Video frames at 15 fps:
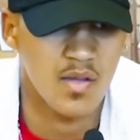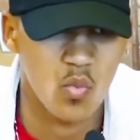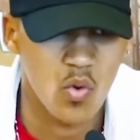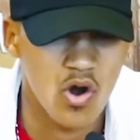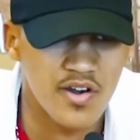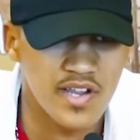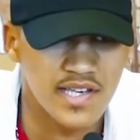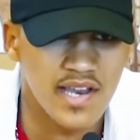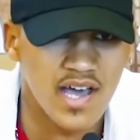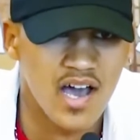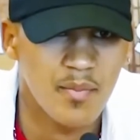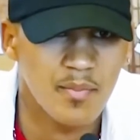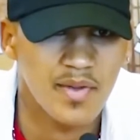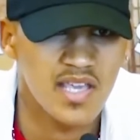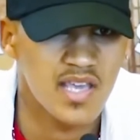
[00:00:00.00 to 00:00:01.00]
ain't worried
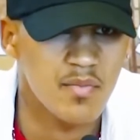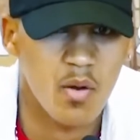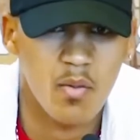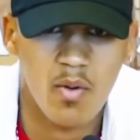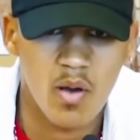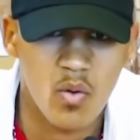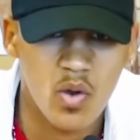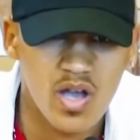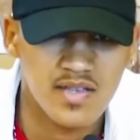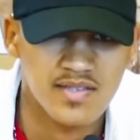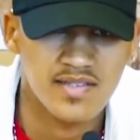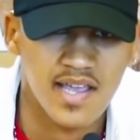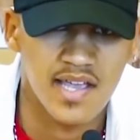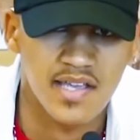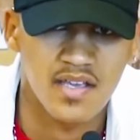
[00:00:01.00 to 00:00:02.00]
now. I beat him on my
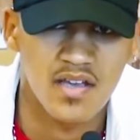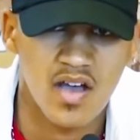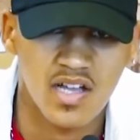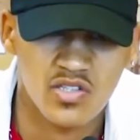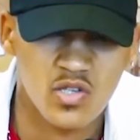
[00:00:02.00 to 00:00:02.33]
worst day. I